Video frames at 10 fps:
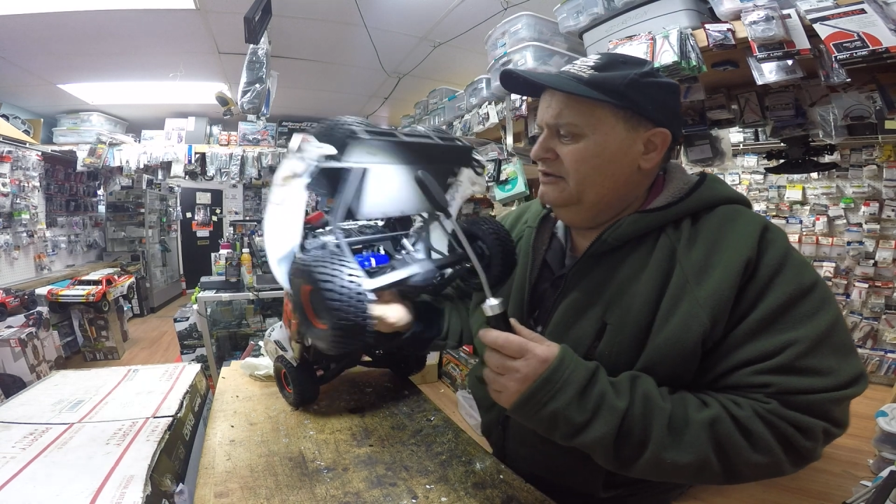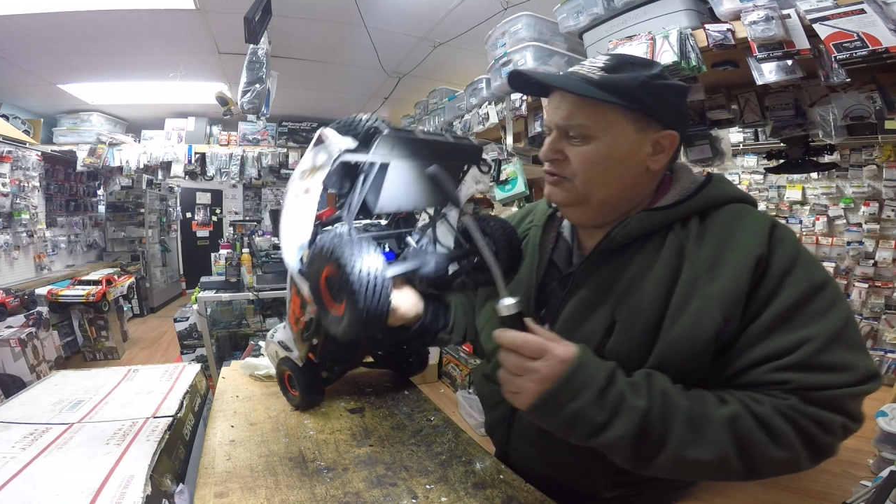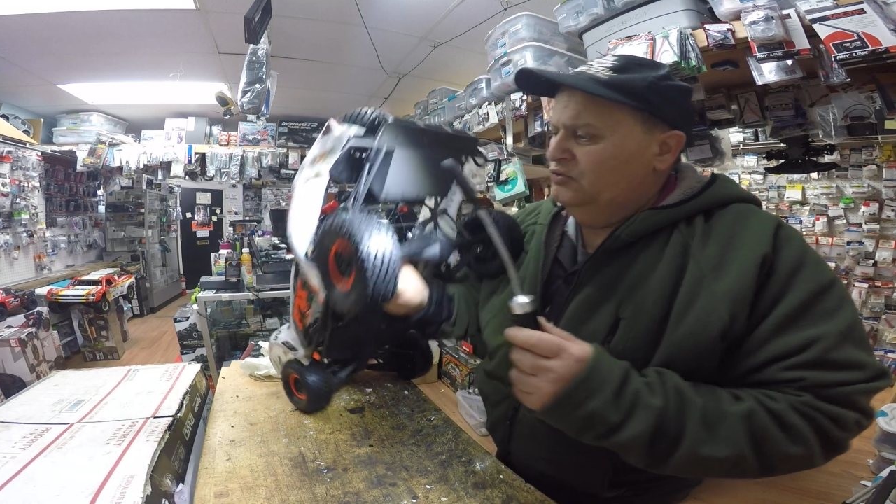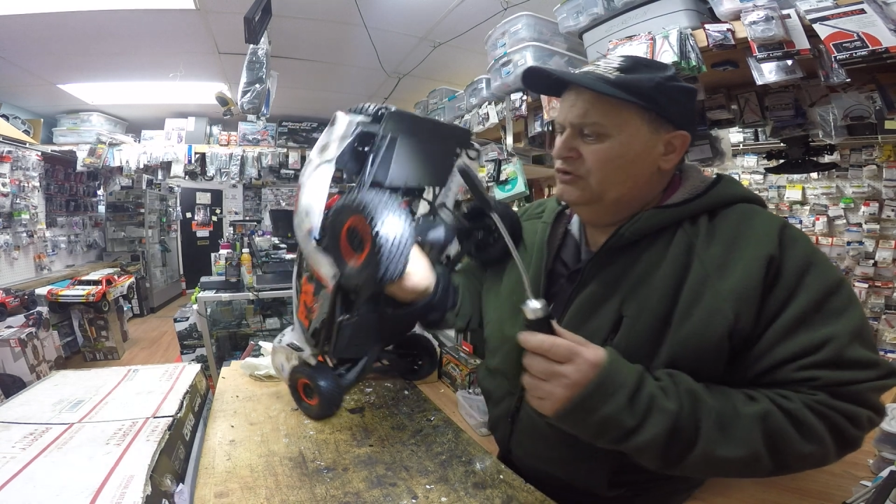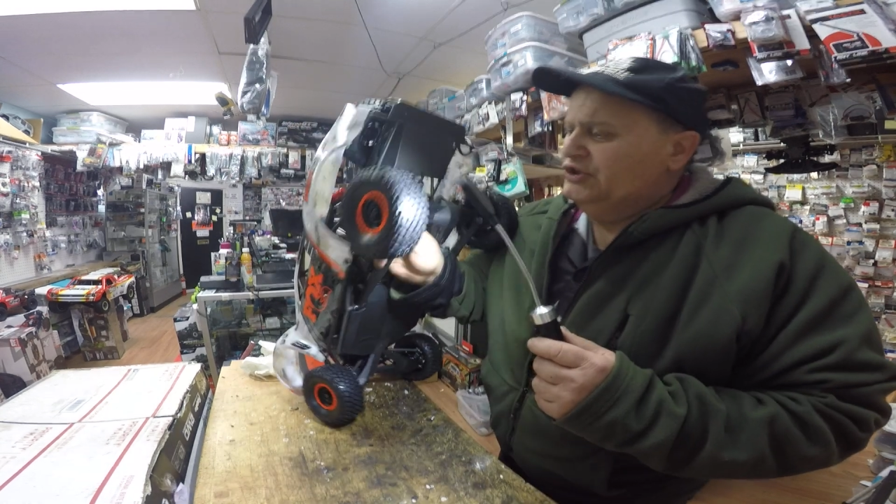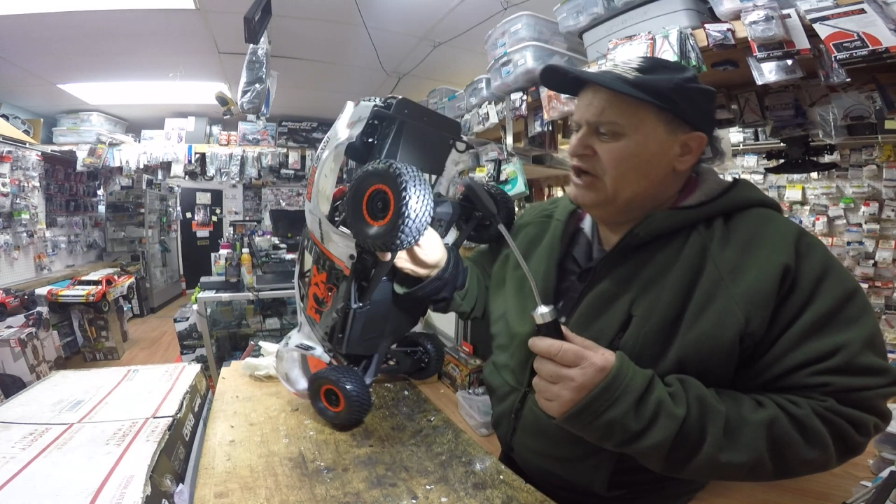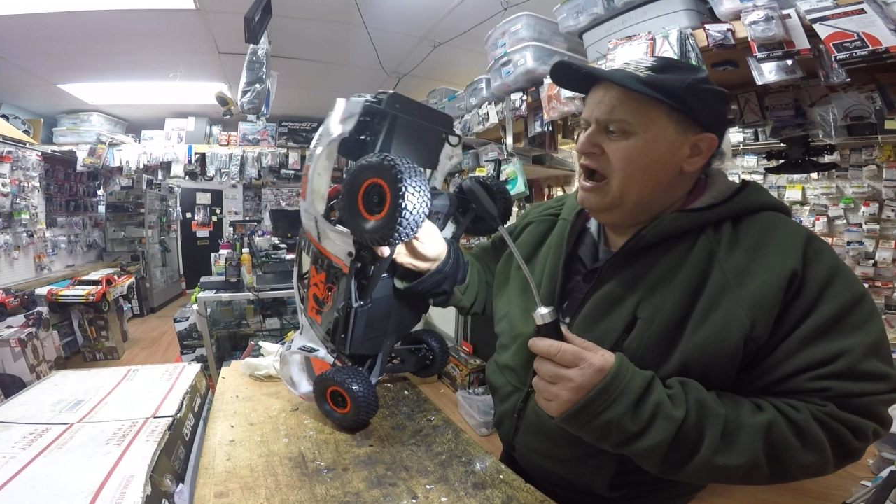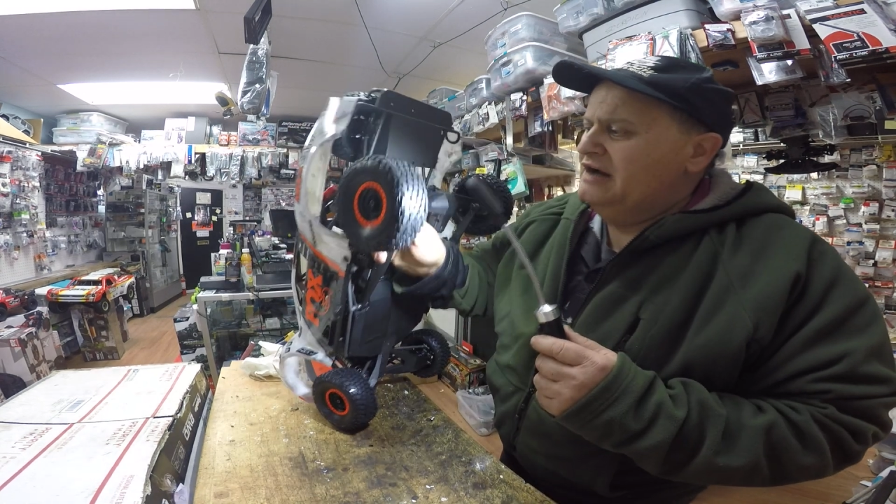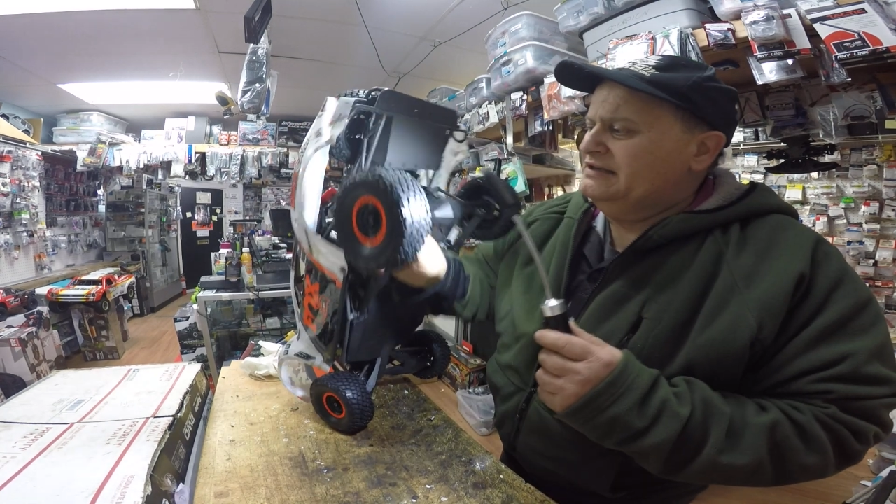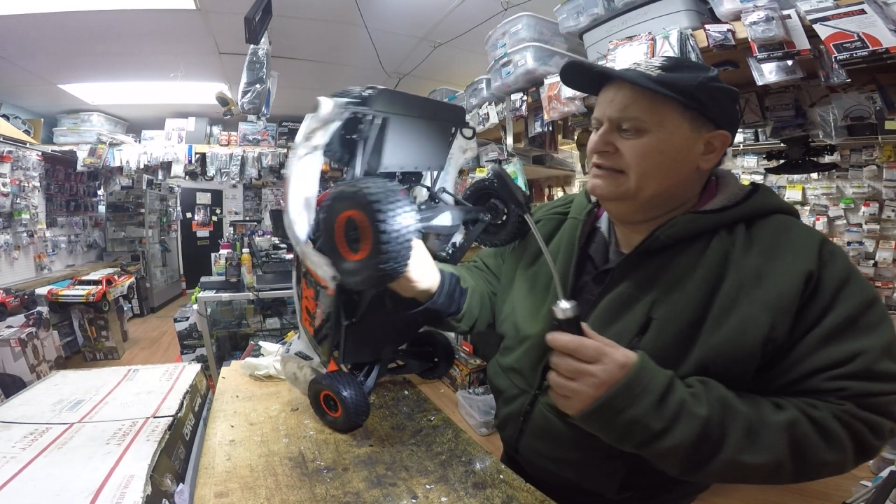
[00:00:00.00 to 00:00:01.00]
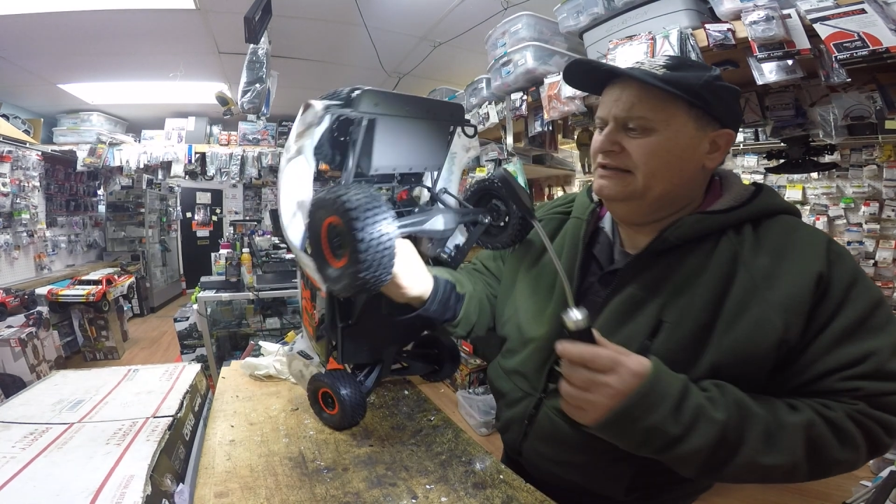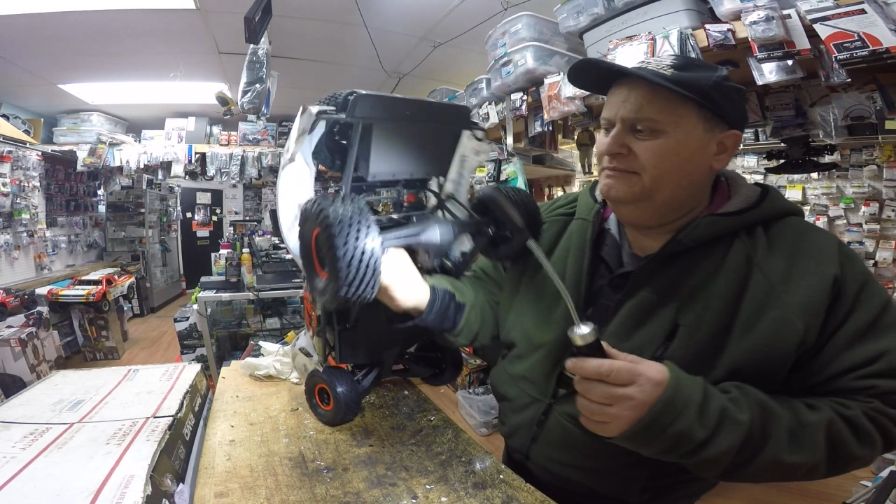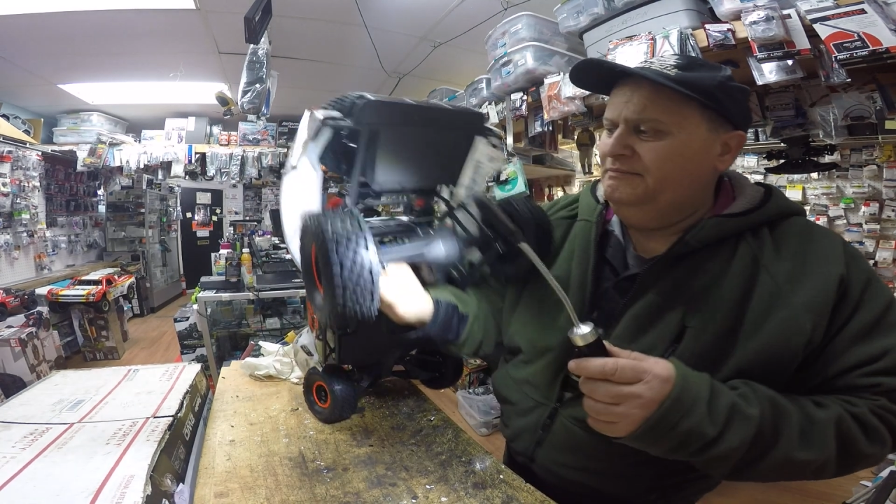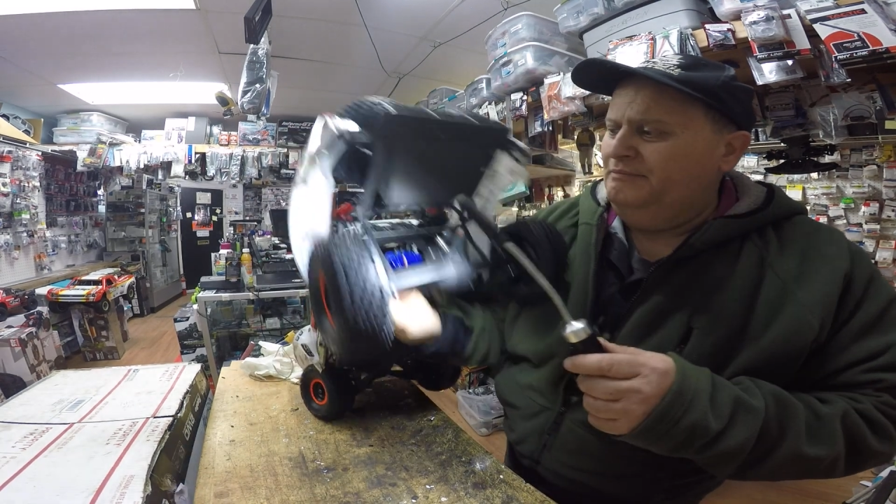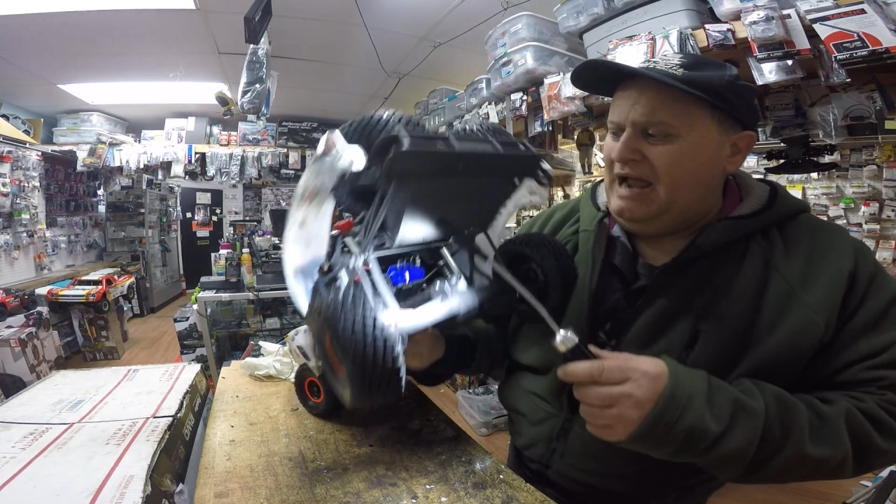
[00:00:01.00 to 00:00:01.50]
dual shocks
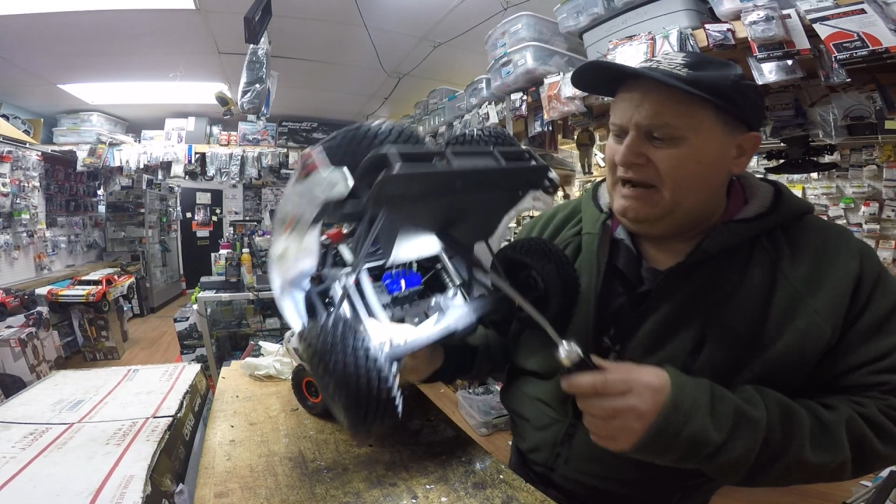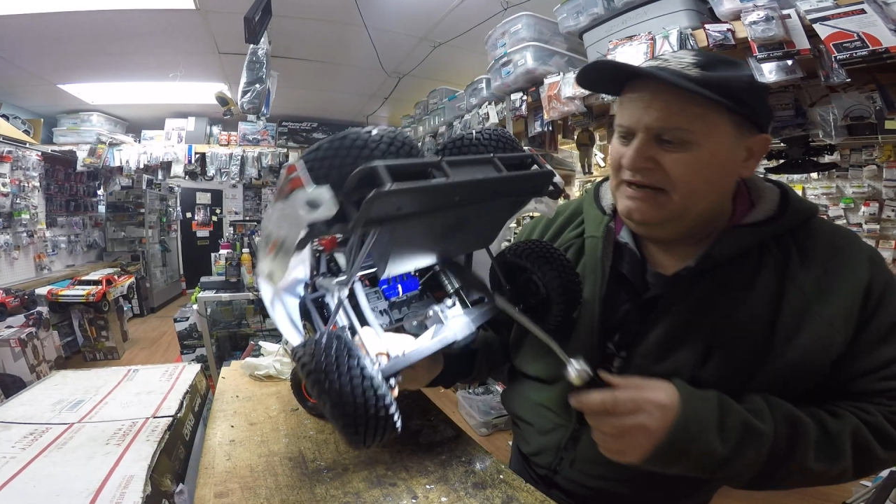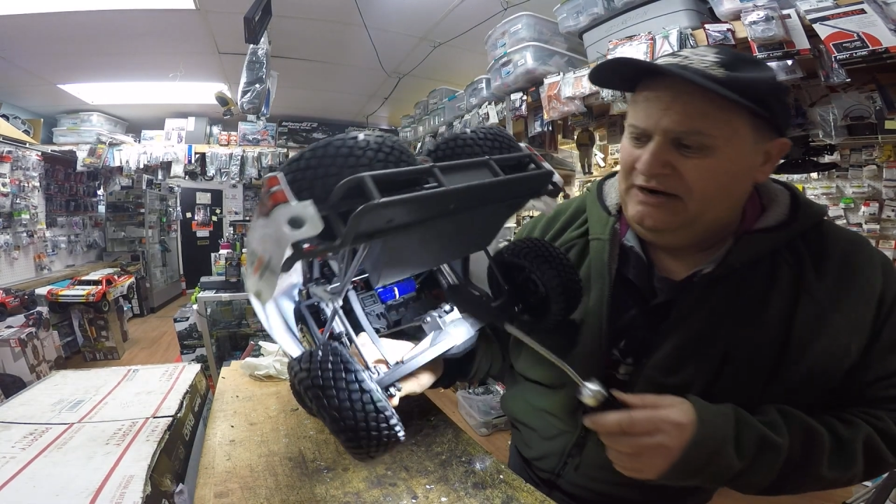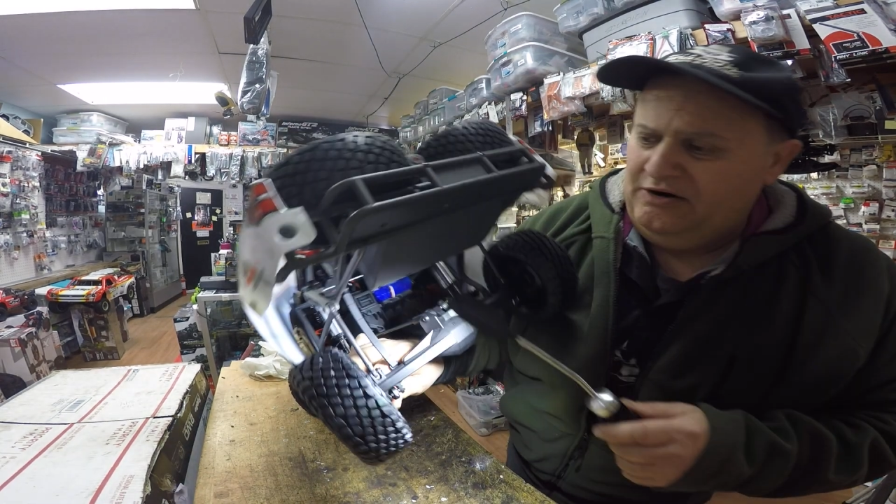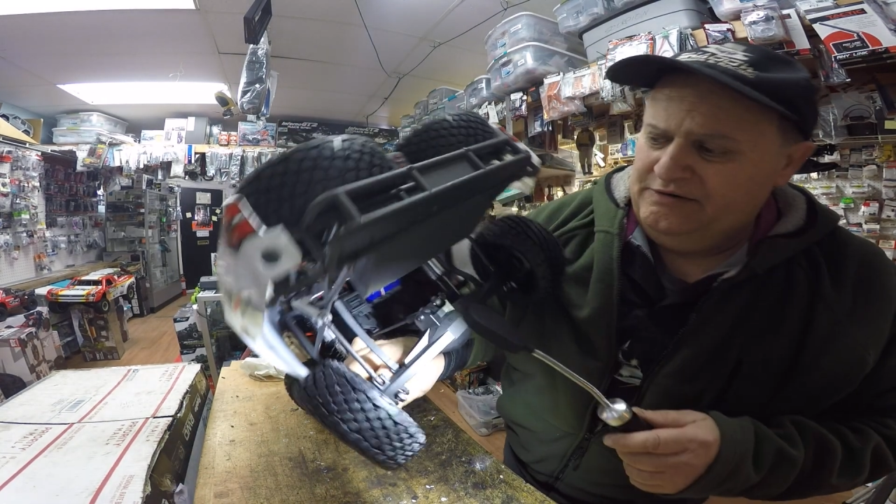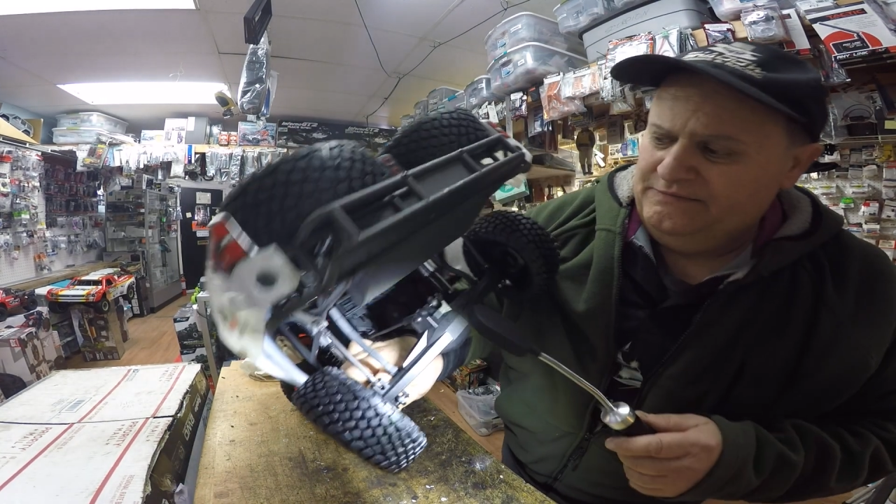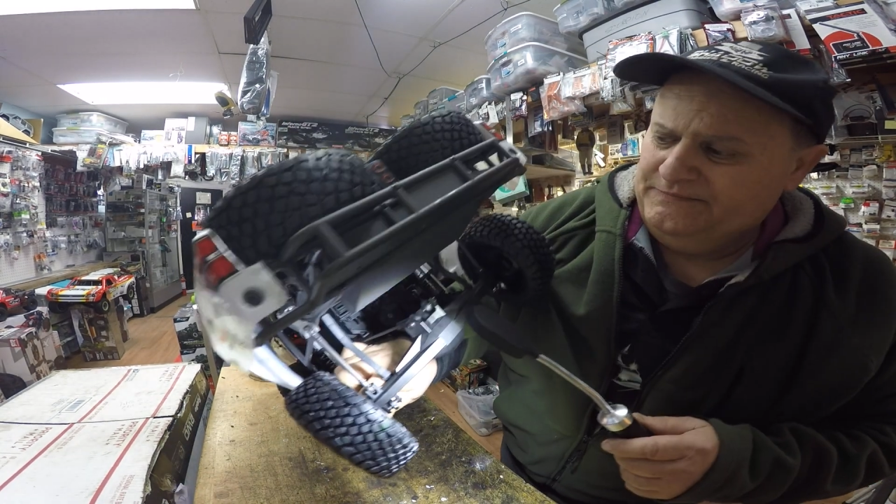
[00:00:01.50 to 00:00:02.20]
back here.